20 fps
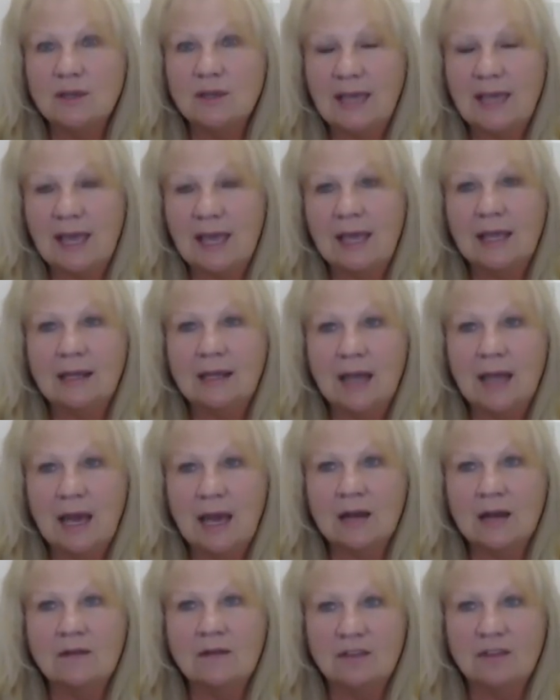gain
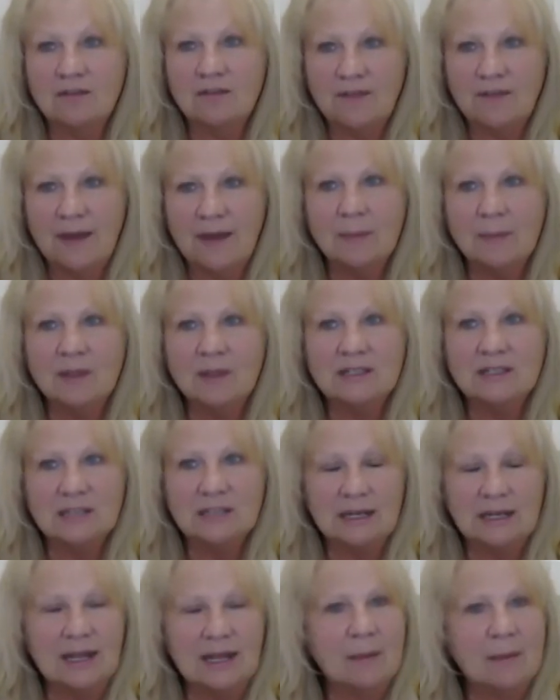out of the family
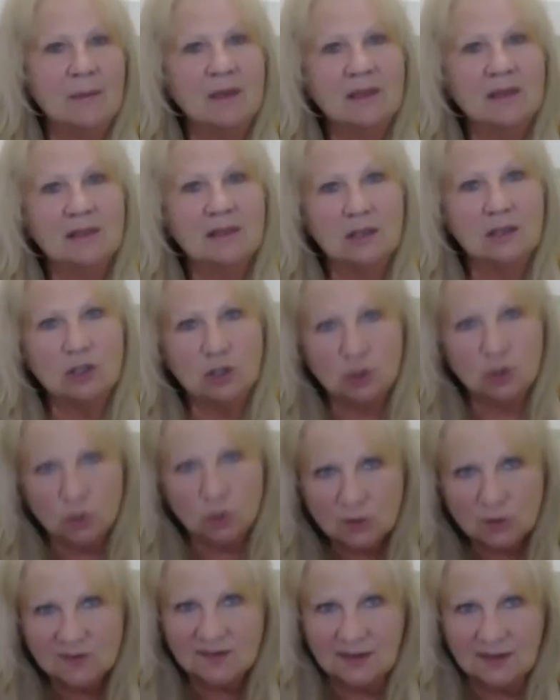dynamic that
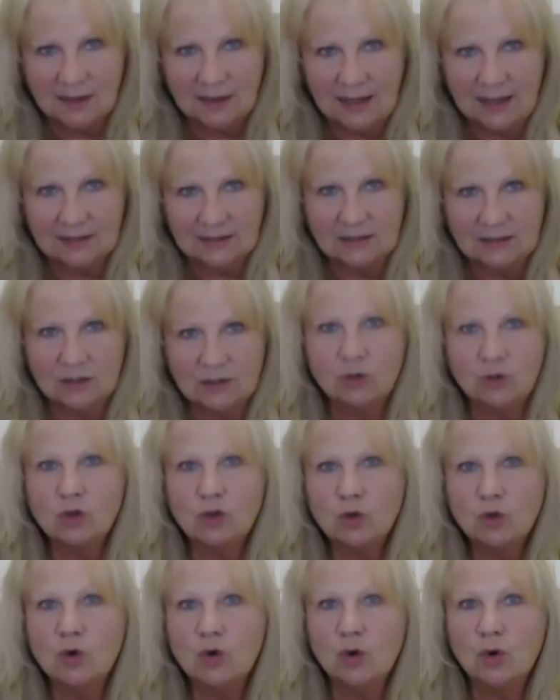you selected or
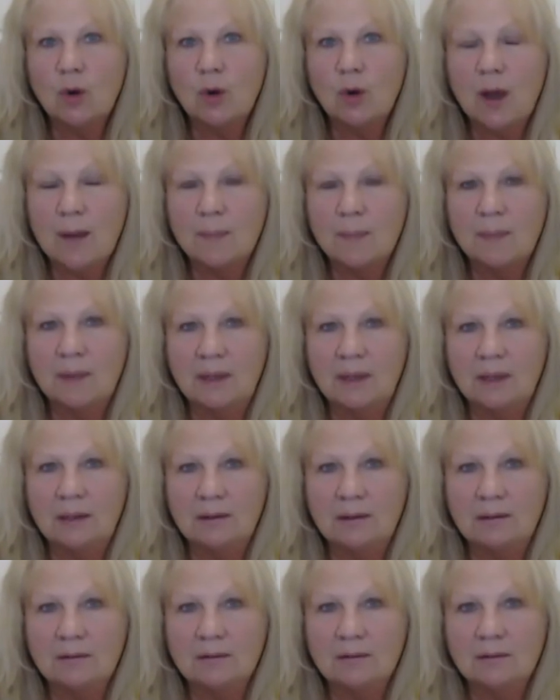you grew up in?